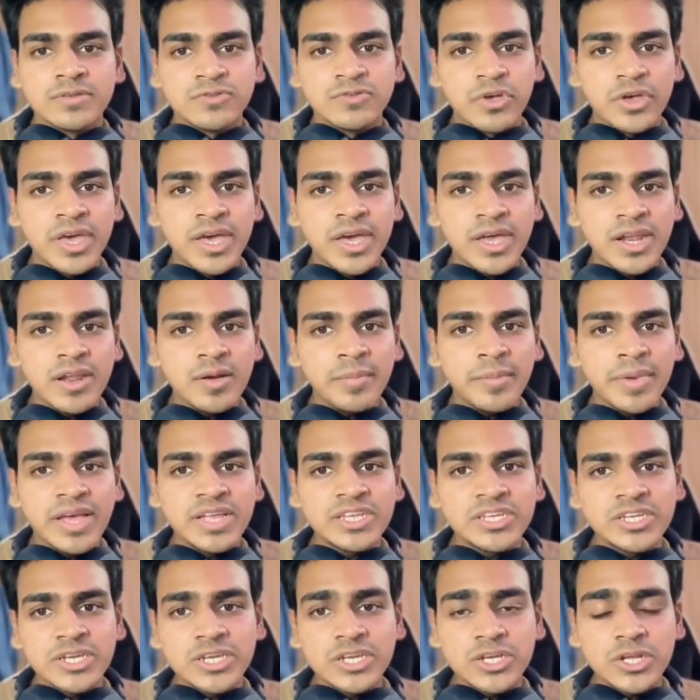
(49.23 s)
So here in
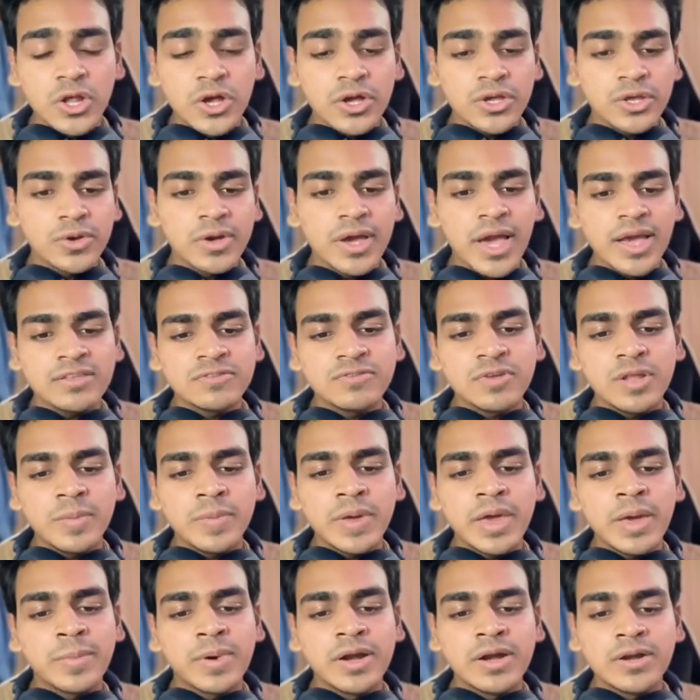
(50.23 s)
main changelog you guys will
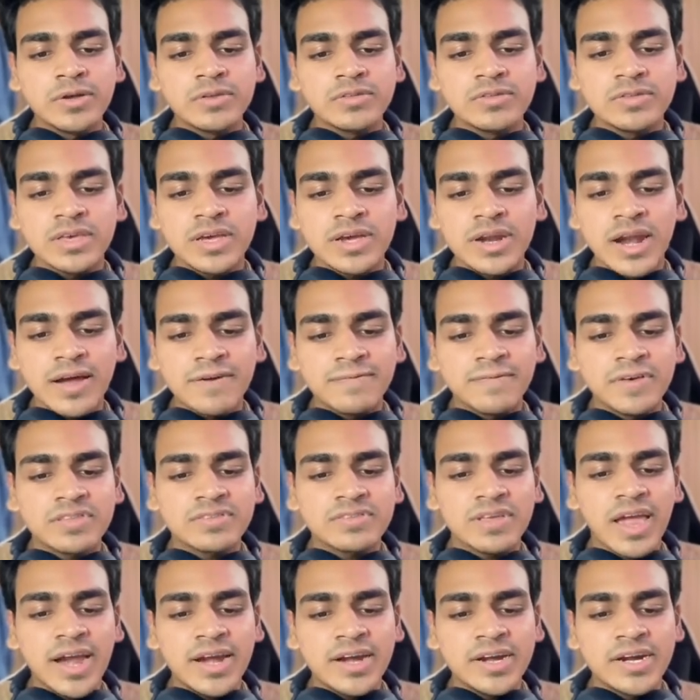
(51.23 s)
be able to see
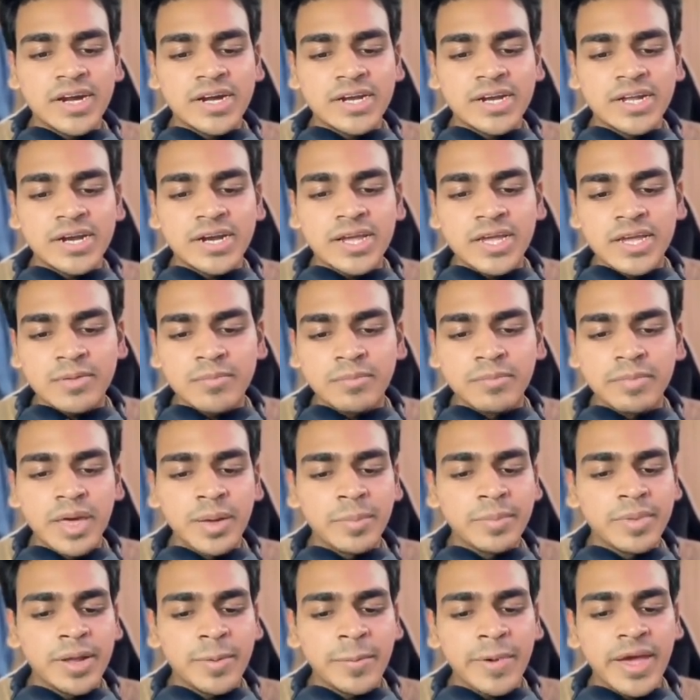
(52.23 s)
graphics and rendering,
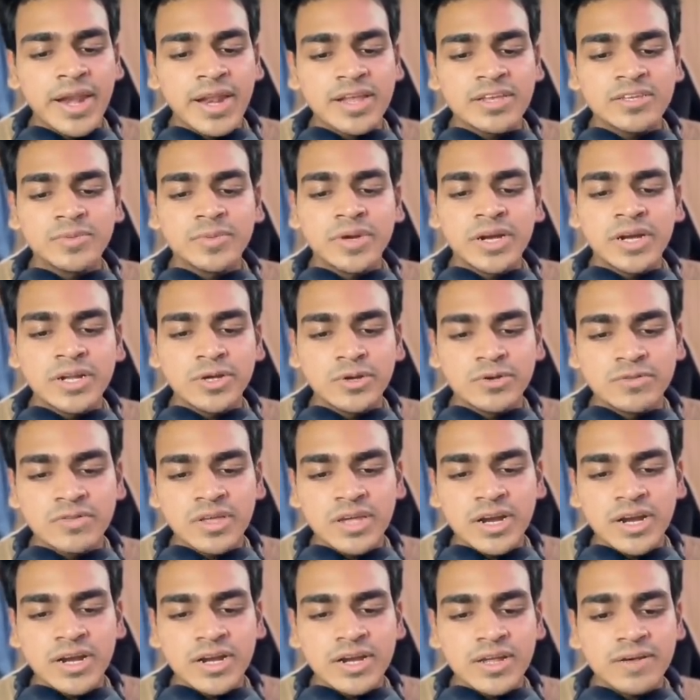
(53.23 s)
memory management,
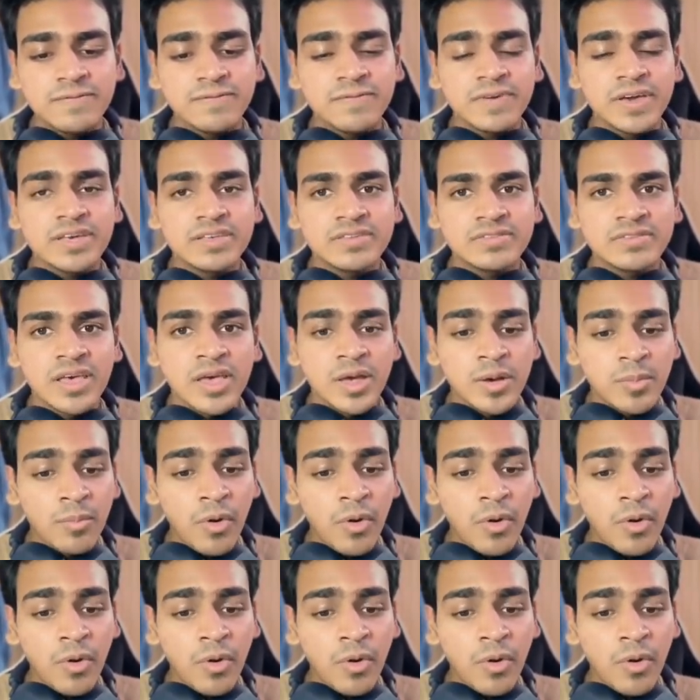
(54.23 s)
user interface.